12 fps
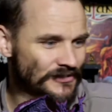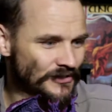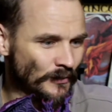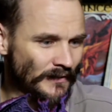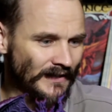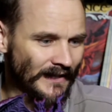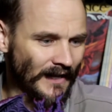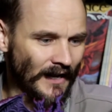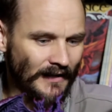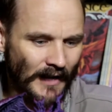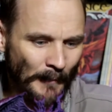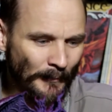there's only like
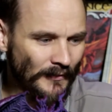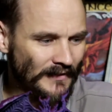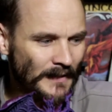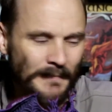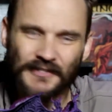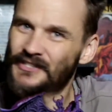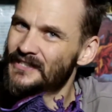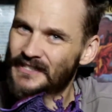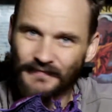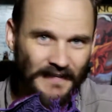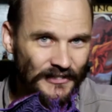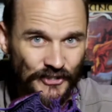a couple images
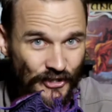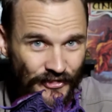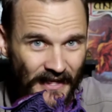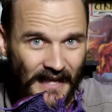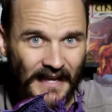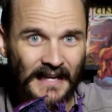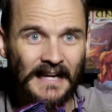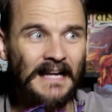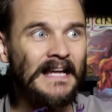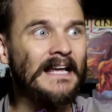of each thing.